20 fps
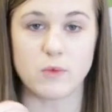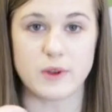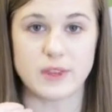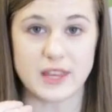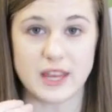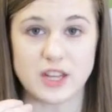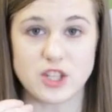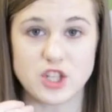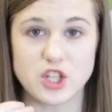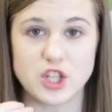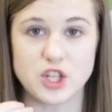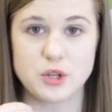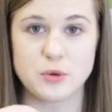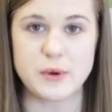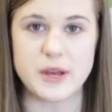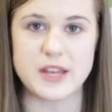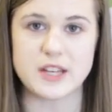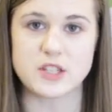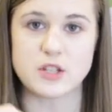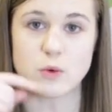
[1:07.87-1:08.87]
when they
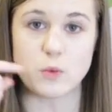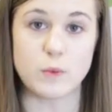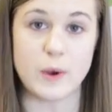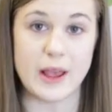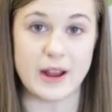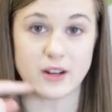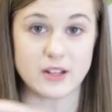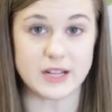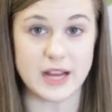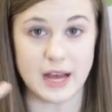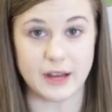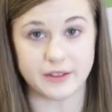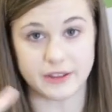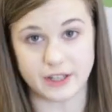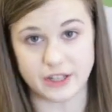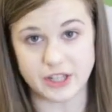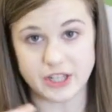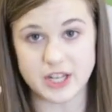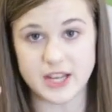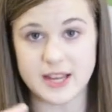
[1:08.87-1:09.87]
chew it wear down
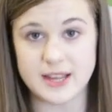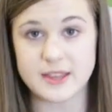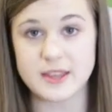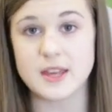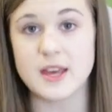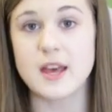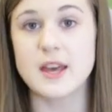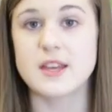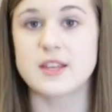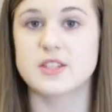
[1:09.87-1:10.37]
their teeth